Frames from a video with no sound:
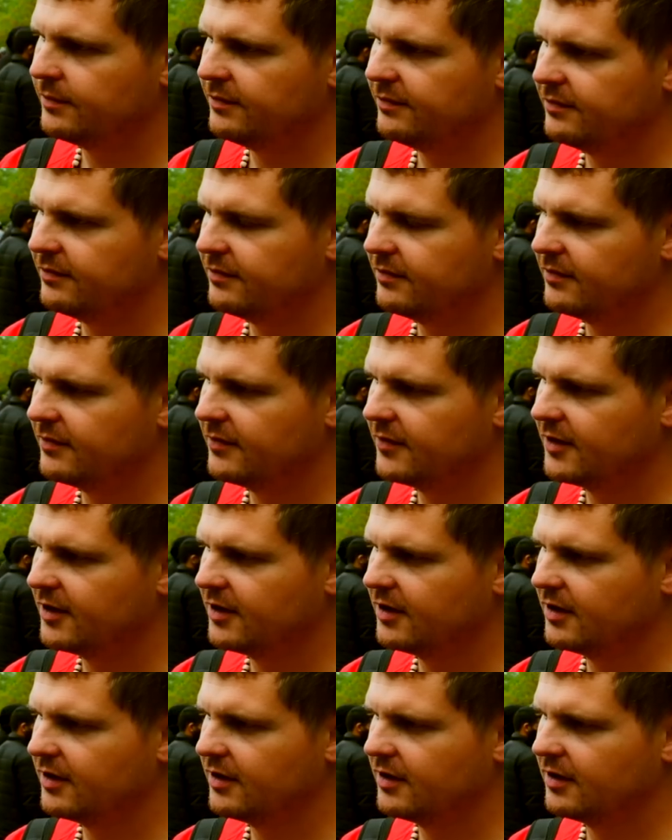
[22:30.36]

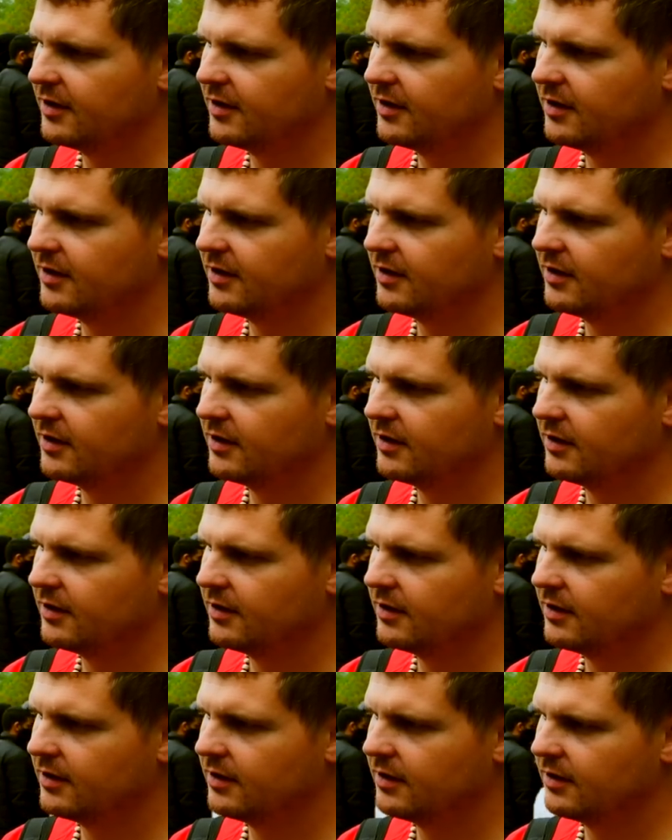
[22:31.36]

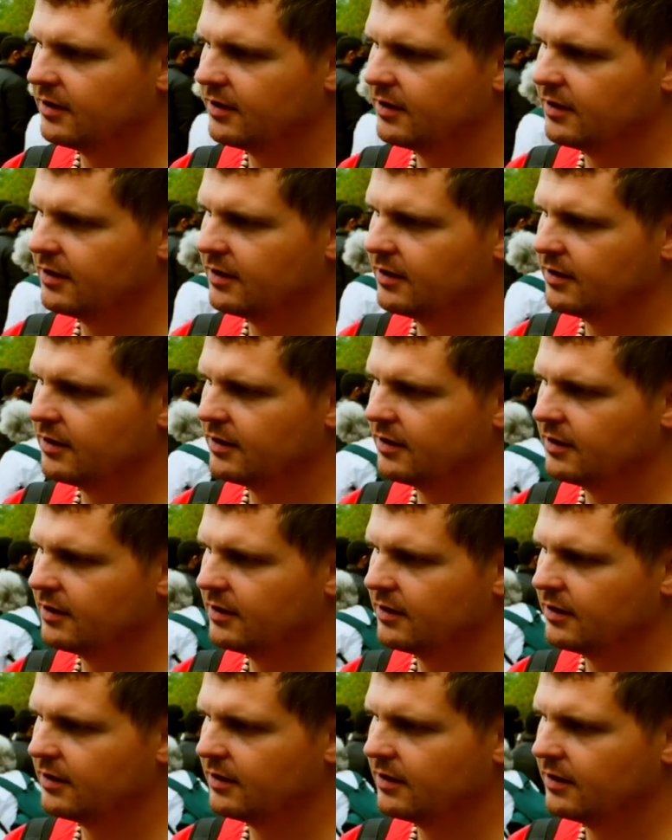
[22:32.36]

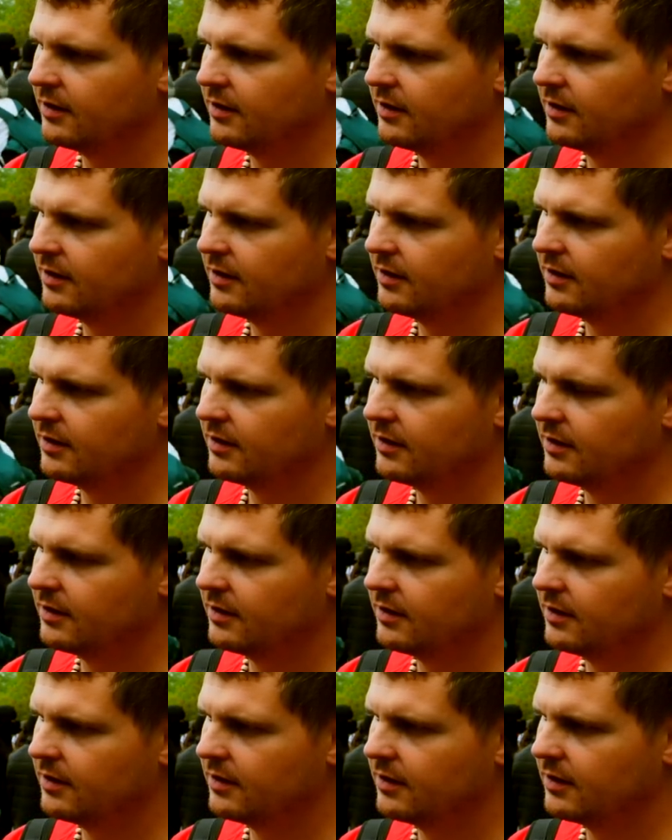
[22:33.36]

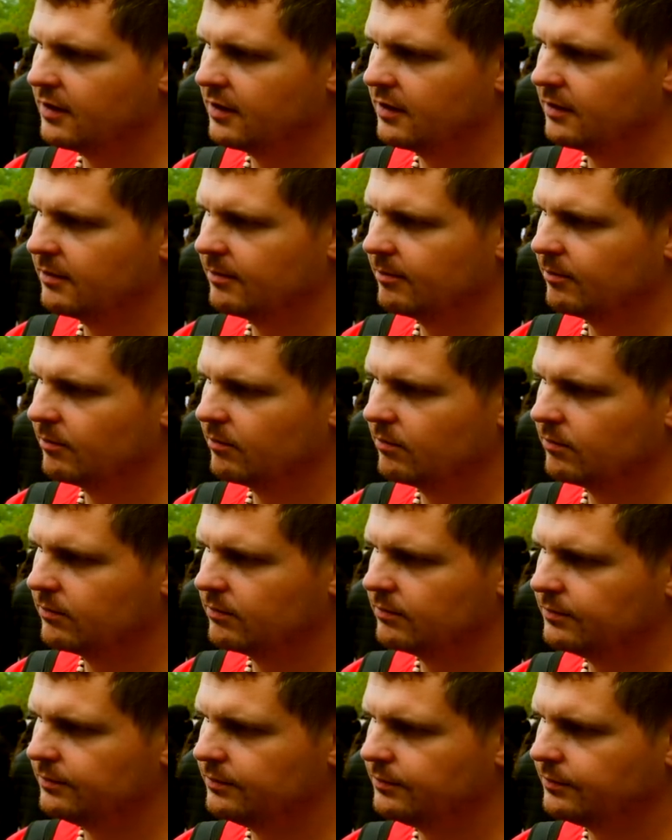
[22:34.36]

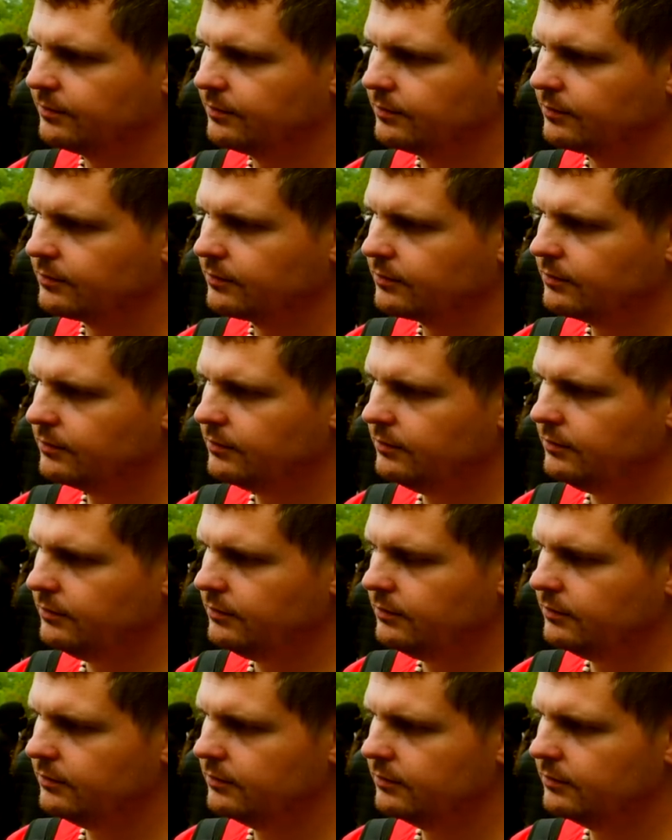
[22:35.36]
[no speech]